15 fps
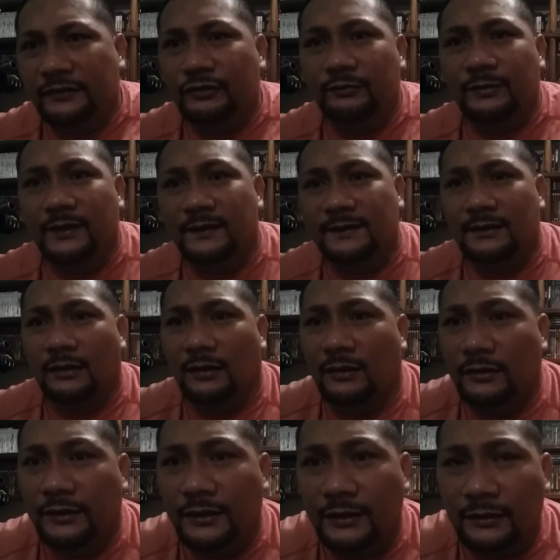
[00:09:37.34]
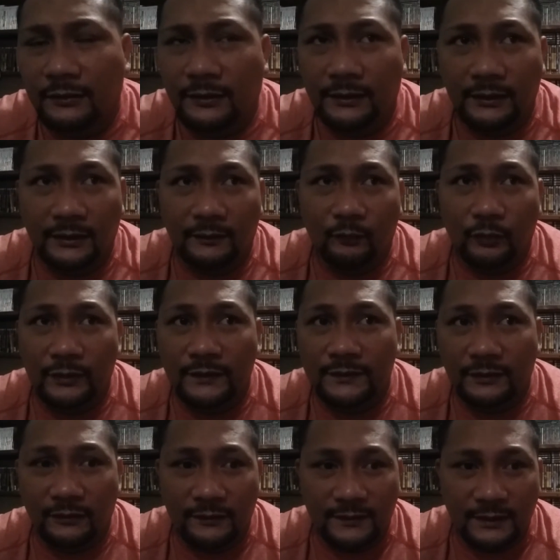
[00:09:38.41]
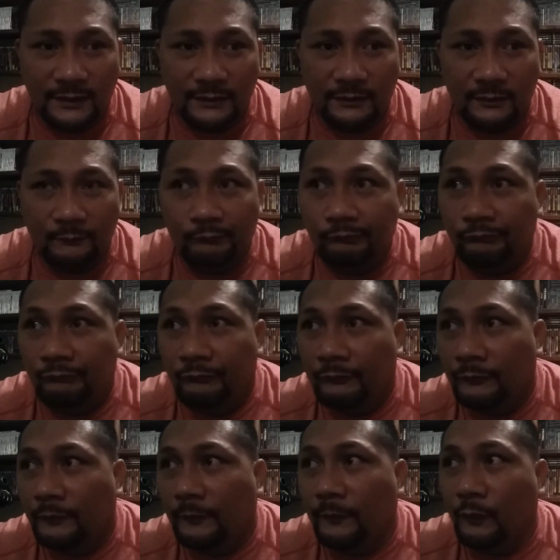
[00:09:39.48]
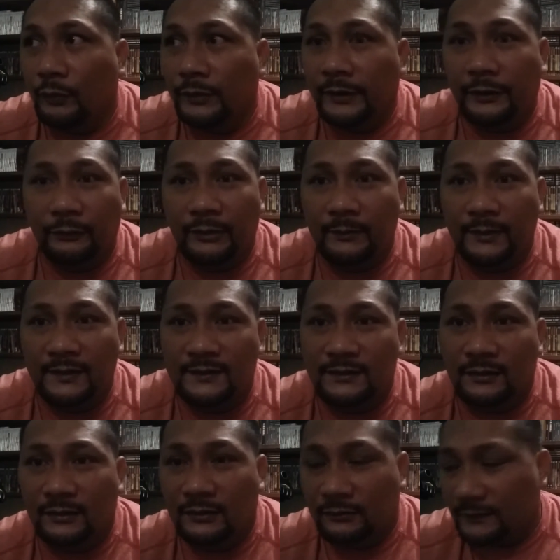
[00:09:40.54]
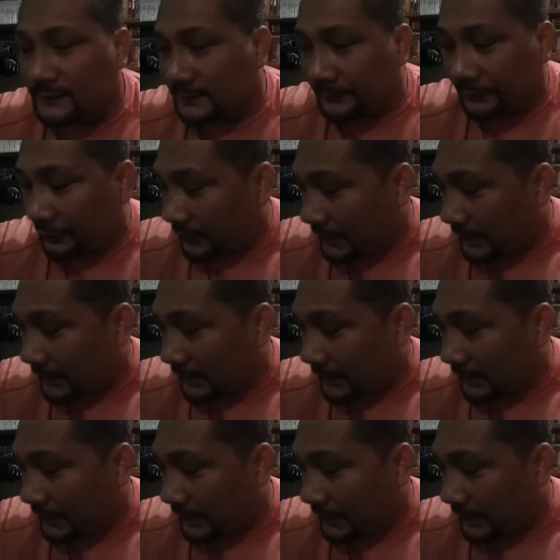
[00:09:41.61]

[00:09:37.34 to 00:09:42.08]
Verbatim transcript: two months long here, and then winter is like 43 months long or some